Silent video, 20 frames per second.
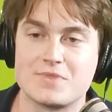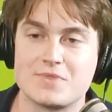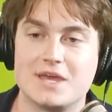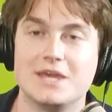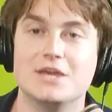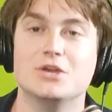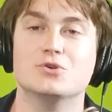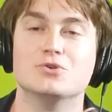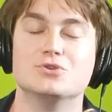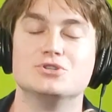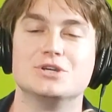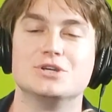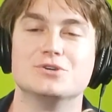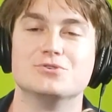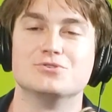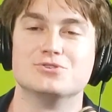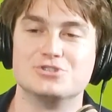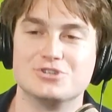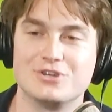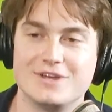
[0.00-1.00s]

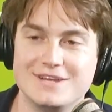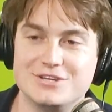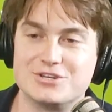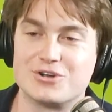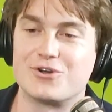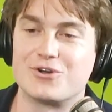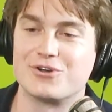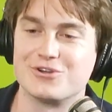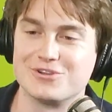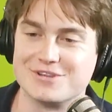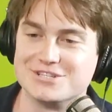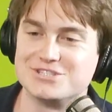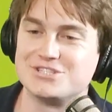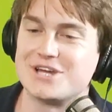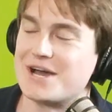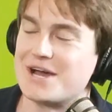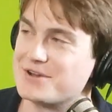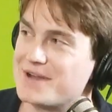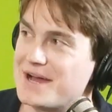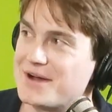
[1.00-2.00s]
Huge. Eternally
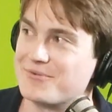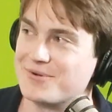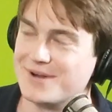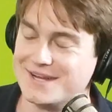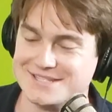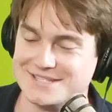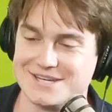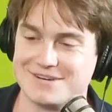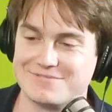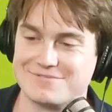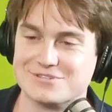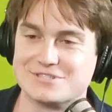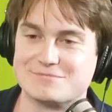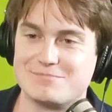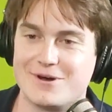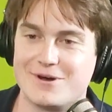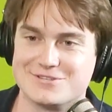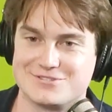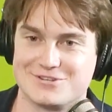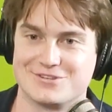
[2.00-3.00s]
shouting out Runza for
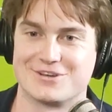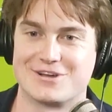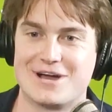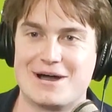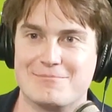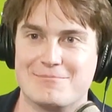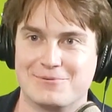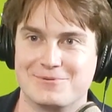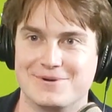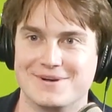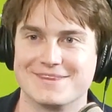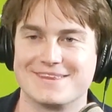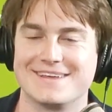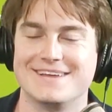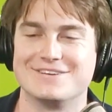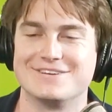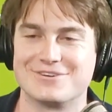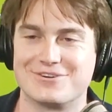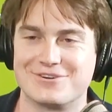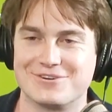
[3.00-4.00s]
sponsoring the Commonwealth.
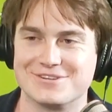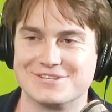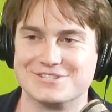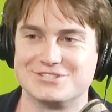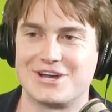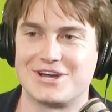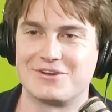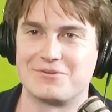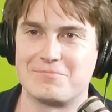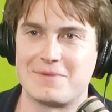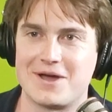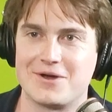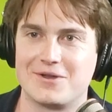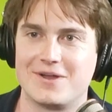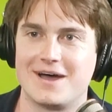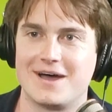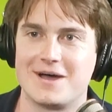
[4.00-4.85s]
Eternally shouting them out.